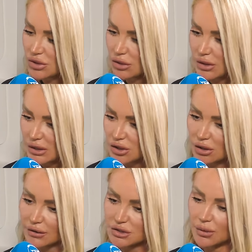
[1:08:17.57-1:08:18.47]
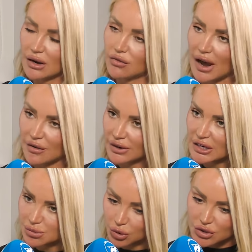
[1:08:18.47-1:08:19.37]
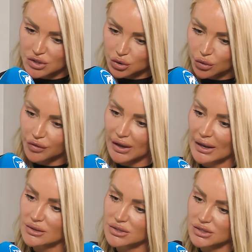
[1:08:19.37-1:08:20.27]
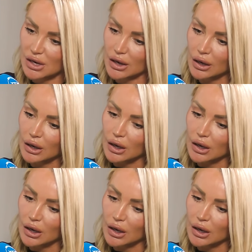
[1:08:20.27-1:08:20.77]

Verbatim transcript: So they, they don't have to work five nights, but there's enough girls to